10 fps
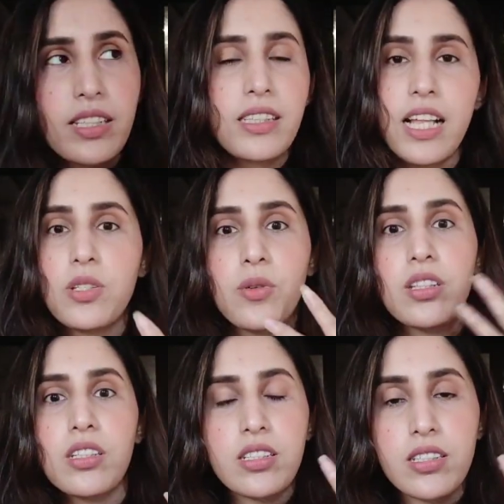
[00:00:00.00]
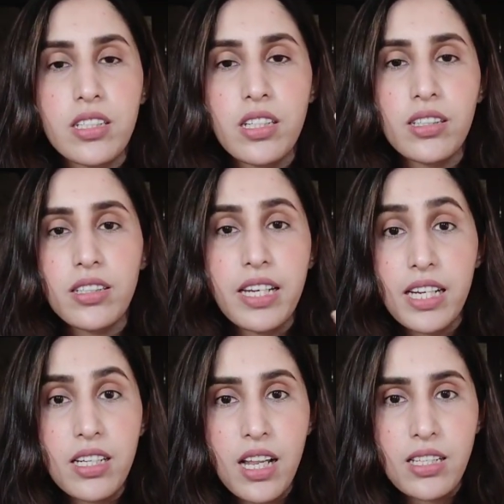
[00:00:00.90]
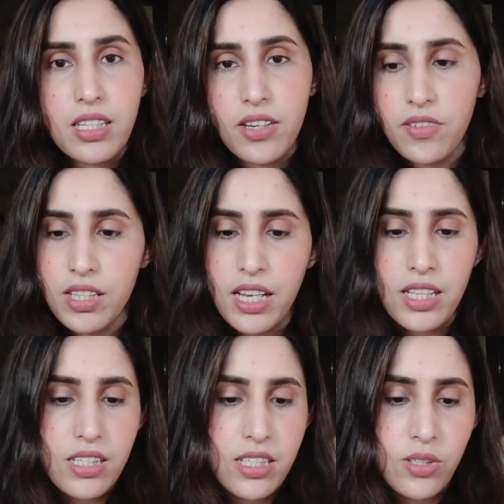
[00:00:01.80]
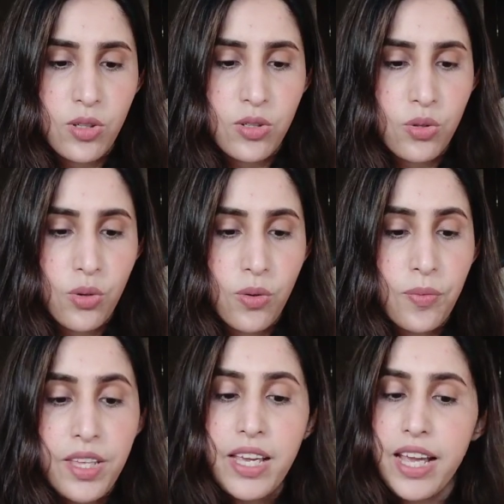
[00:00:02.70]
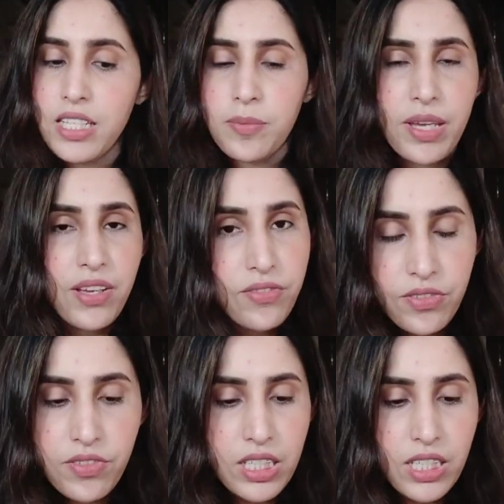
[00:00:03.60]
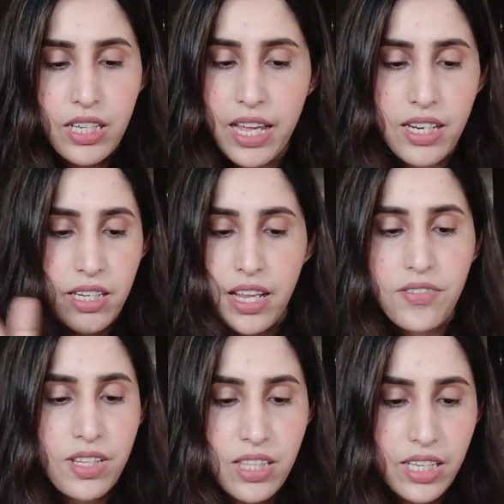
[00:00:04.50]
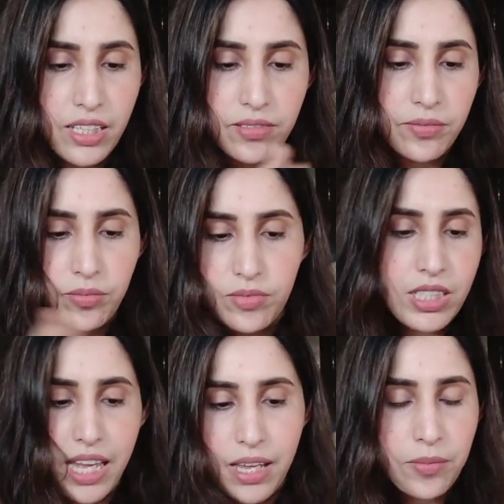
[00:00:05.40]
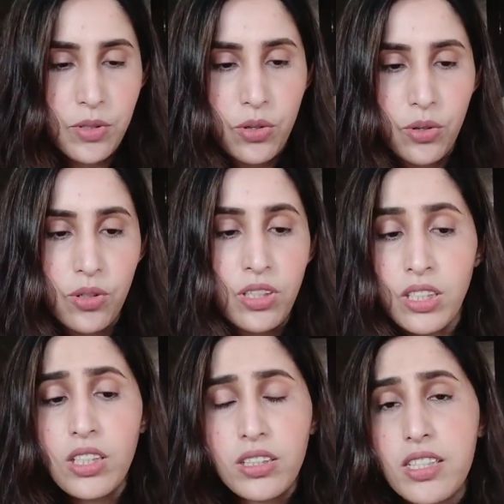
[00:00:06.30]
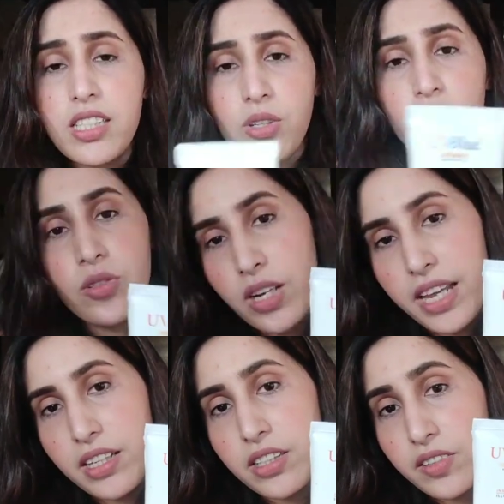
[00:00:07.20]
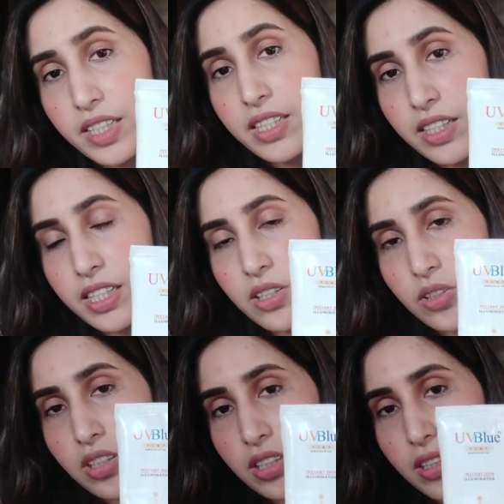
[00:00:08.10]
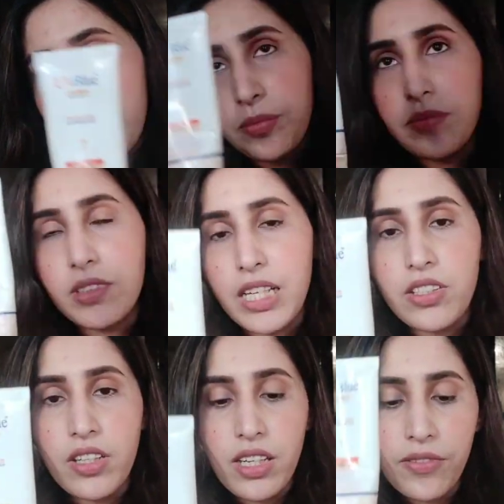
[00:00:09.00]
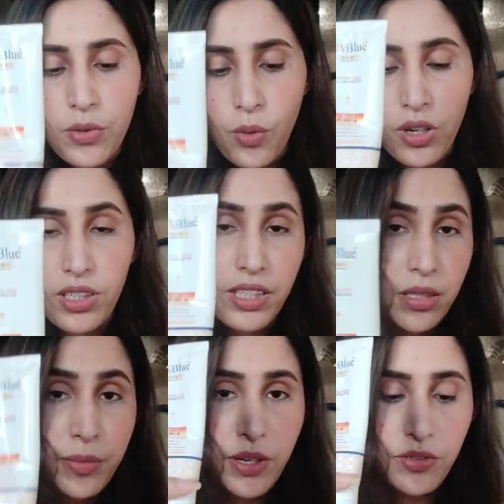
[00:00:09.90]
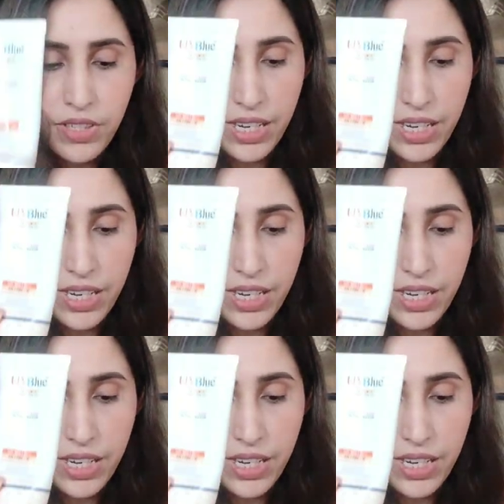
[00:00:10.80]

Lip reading: I think that's what the tint does and everything. And this is also SPF 50 and everything same. This is also like a really good sunscreen if you want a little bit of